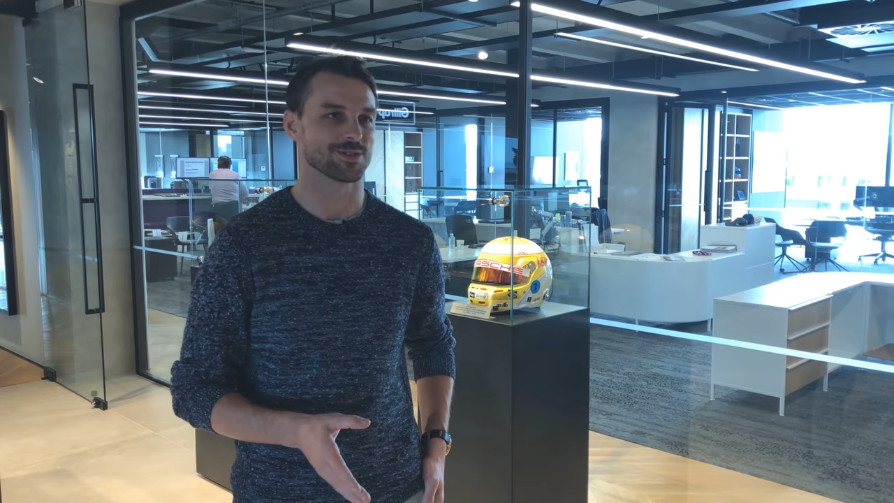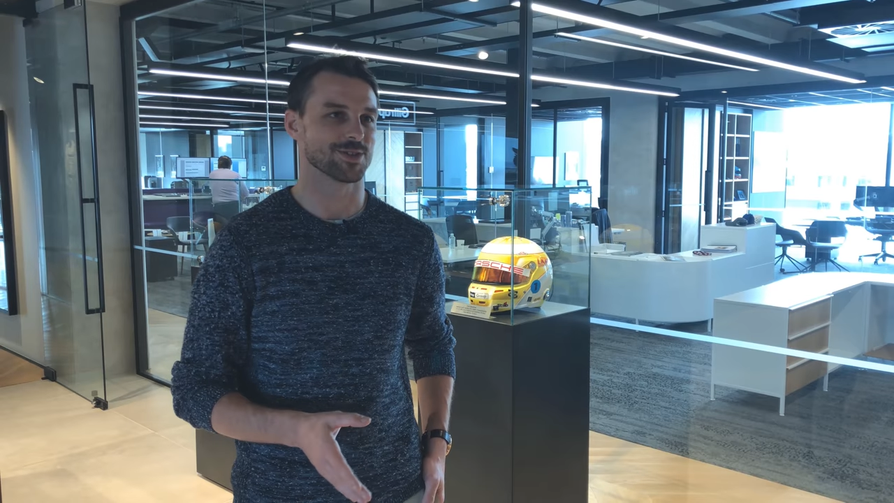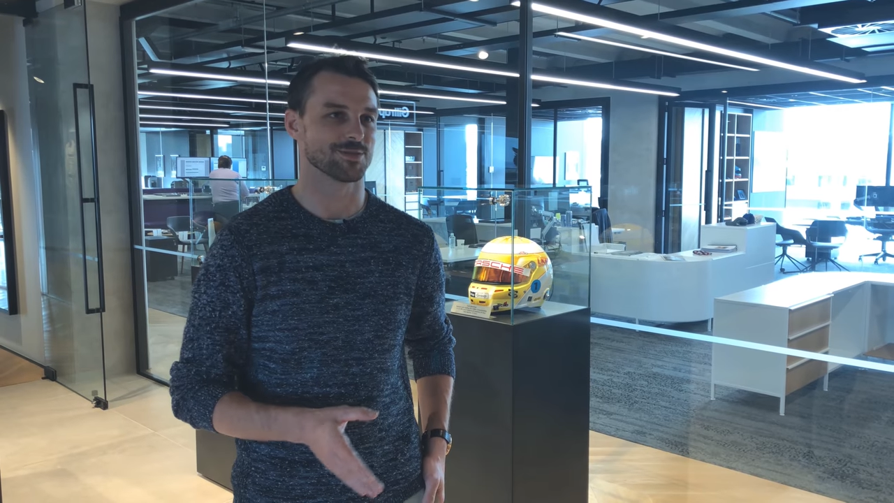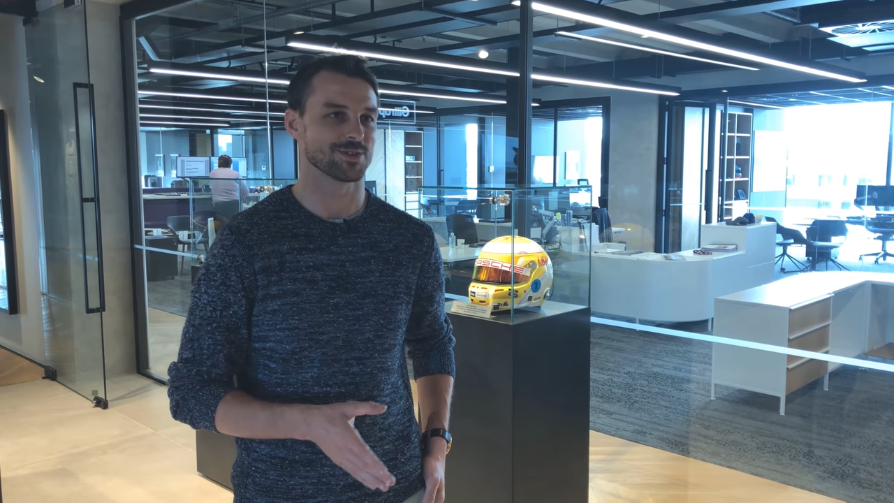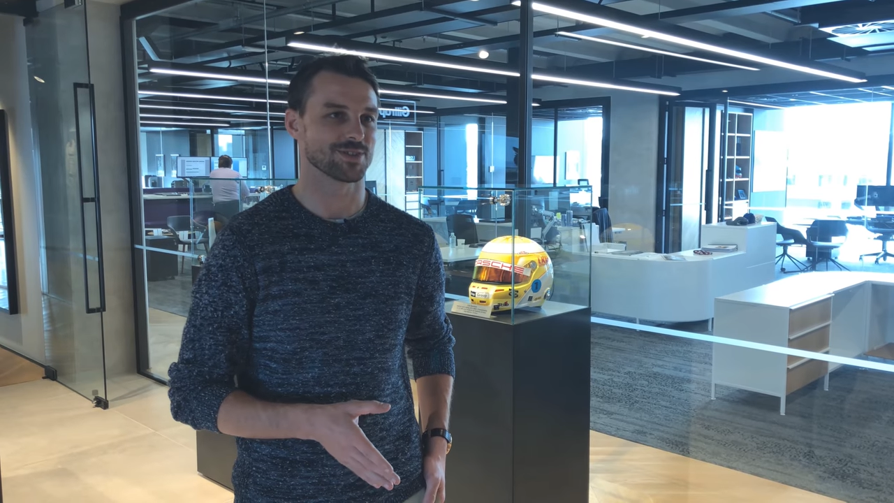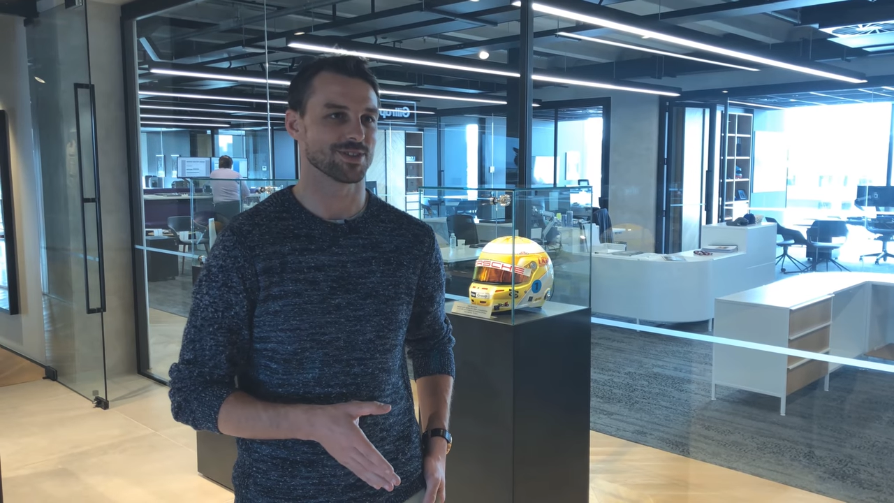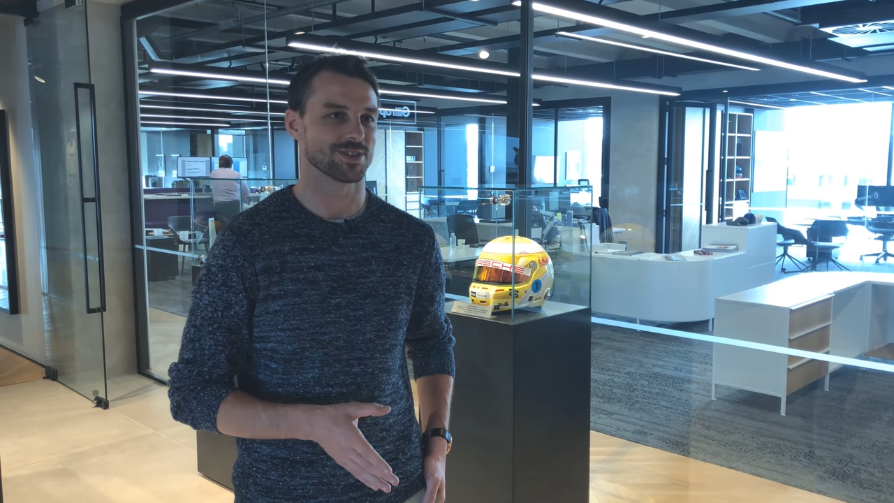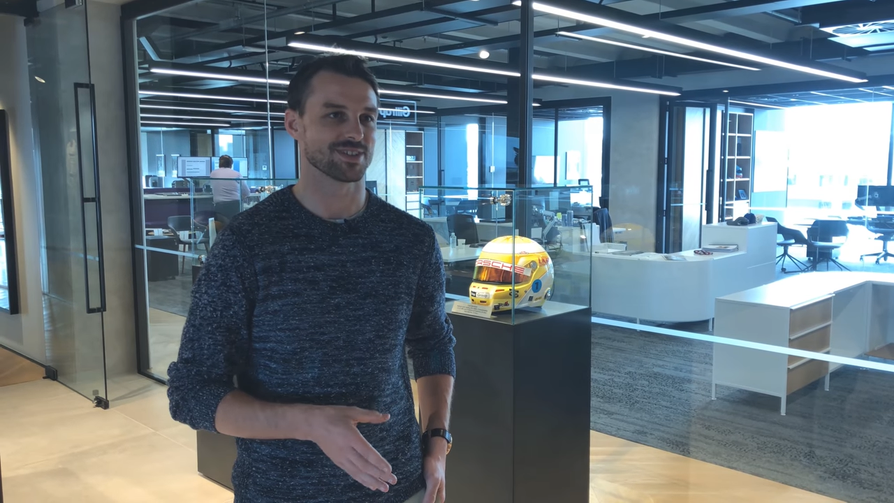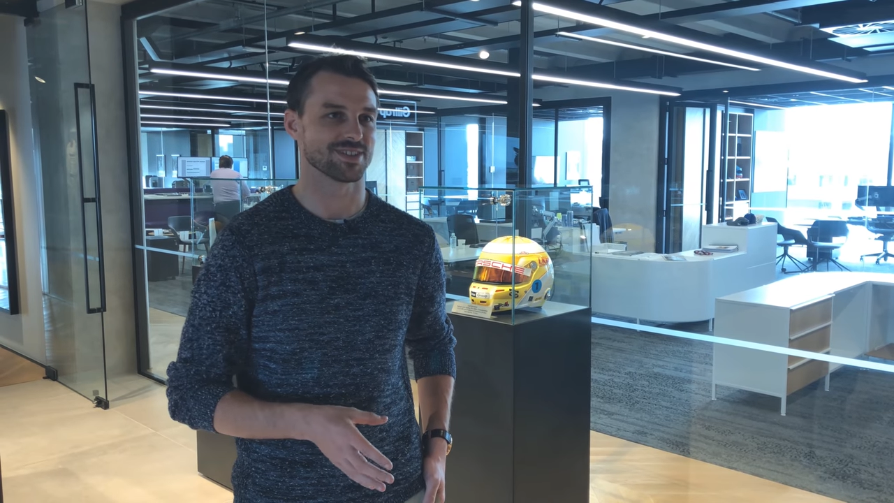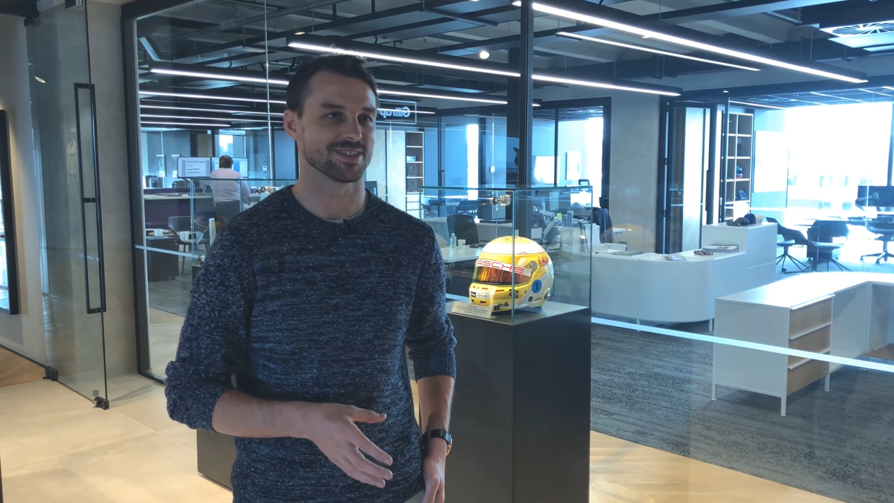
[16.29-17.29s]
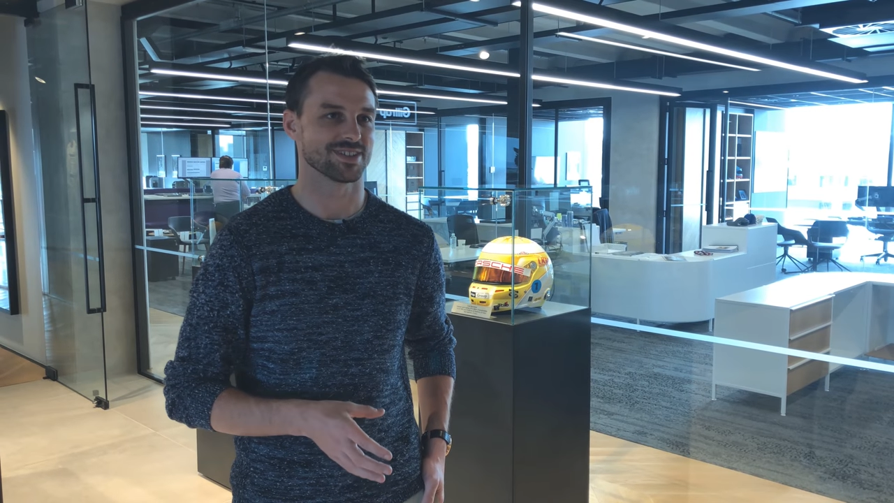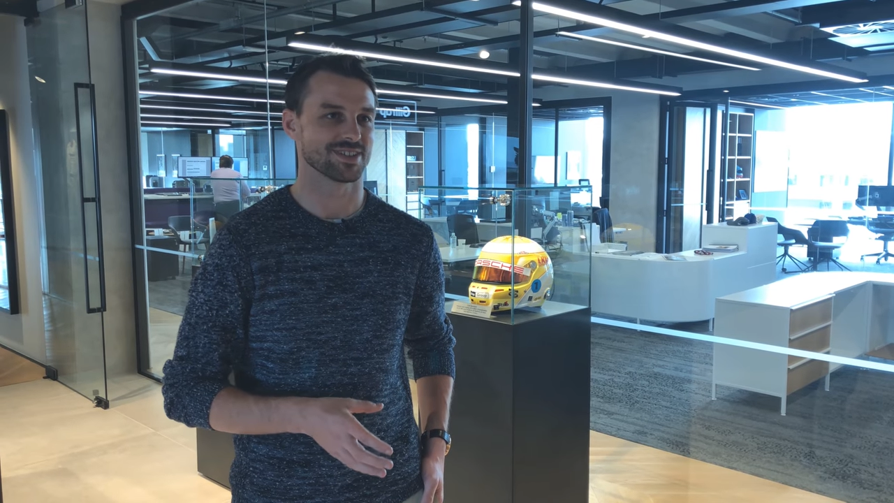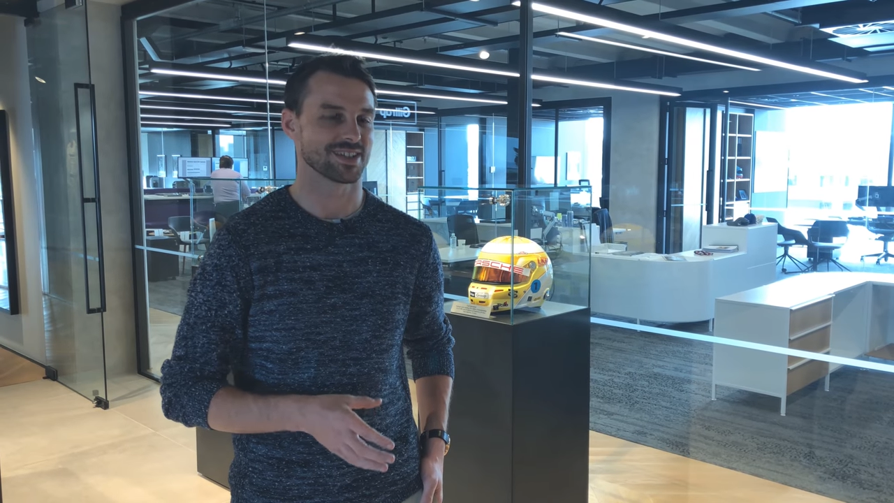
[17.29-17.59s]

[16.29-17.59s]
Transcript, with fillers: or not we've got the,